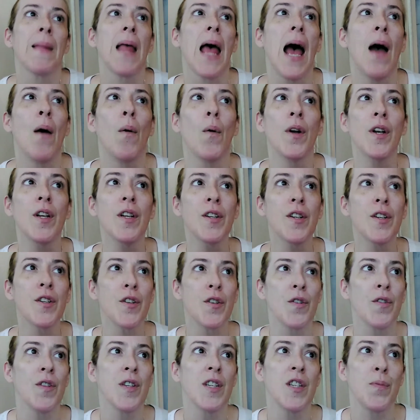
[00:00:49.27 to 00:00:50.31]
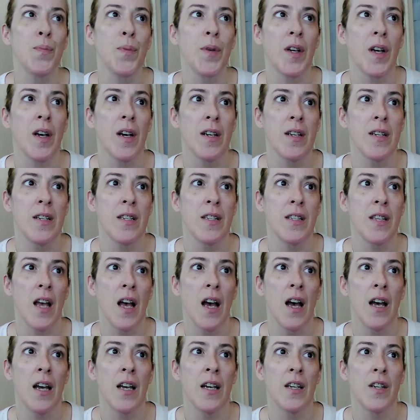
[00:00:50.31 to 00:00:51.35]
I wanted to do this because
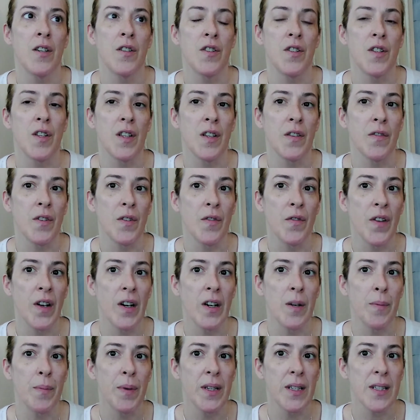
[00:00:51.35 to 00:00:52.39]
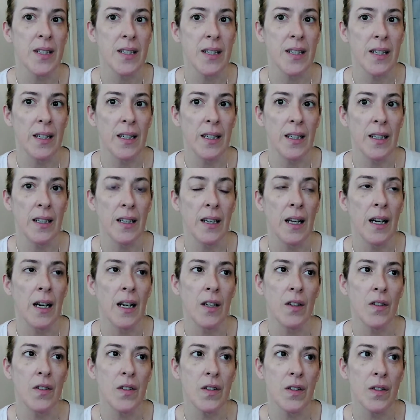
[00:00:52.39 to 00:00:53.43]
I used to live in a very big city and I
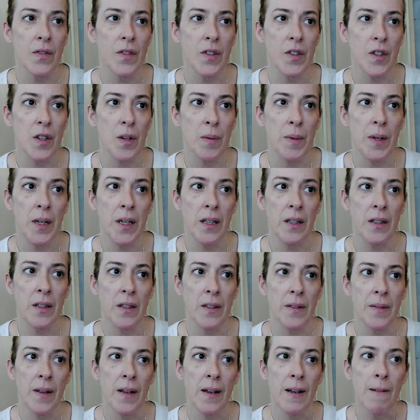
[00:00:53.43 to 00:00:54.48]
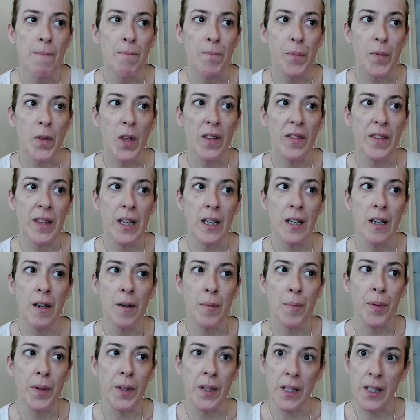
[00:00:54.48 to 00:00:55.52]
used to live in Germany and the, there are
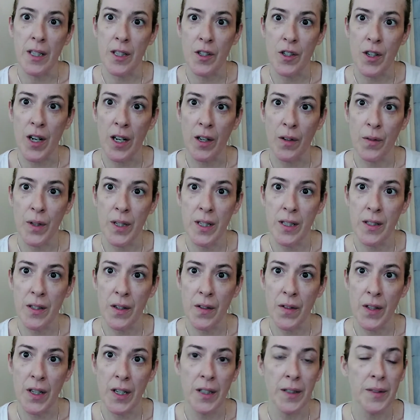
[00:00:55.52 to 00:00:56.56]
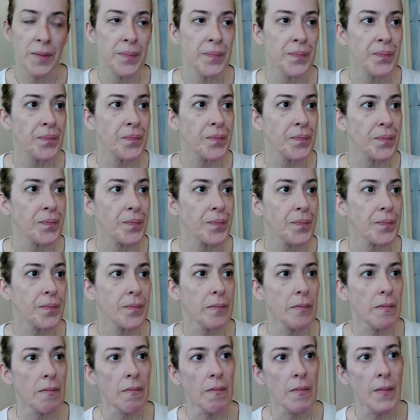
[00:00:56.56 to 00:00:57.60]
plenty of drag queens over there.
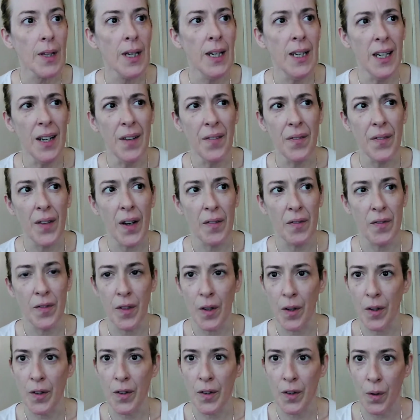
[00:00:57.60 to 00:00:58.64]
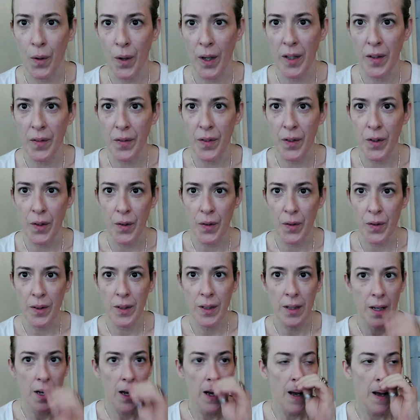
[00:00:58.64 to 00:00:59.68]
And I've, I've known quite a few.
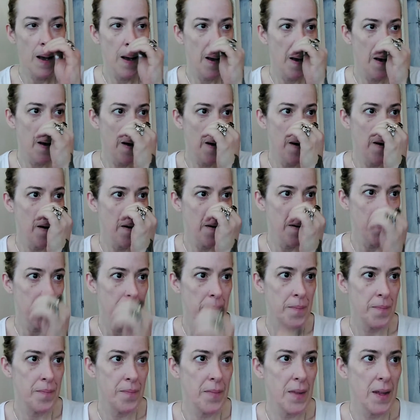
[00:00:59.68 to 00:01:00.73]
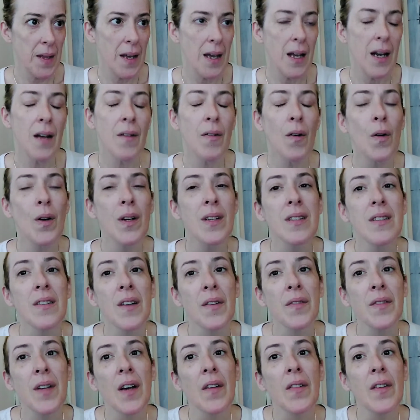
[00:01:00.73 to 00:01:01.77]
Um, and I've always
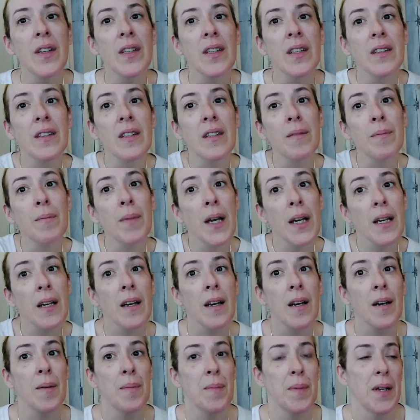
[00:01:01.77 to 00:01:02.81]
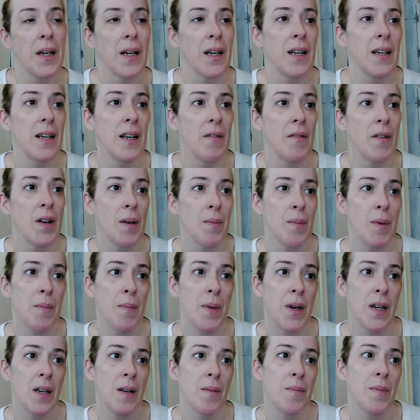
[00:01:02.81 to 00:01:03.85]
loved how they did their makeup. I can never get my
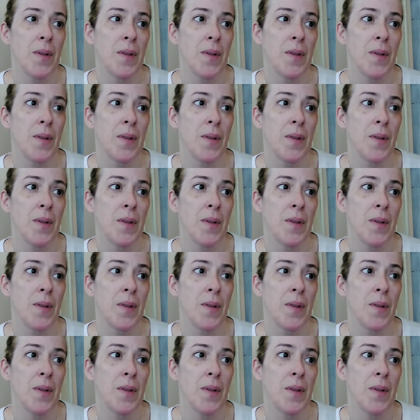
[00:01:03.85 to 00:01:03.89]
makeup